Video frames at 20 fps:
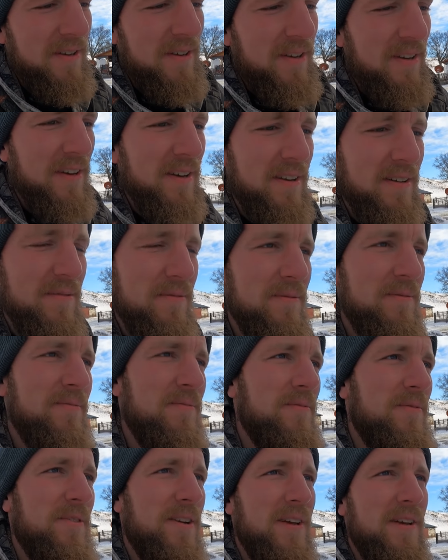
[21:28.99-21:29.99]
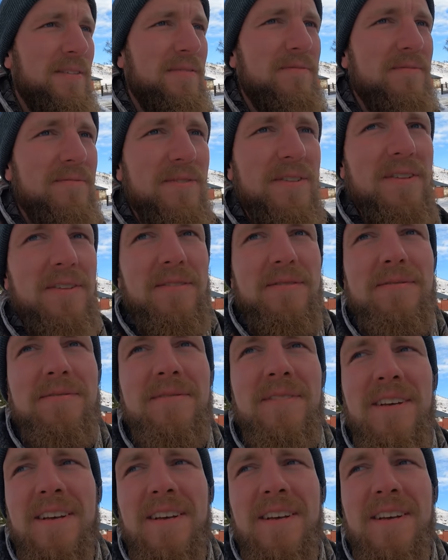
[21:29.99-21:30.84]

uh, we're not, you know,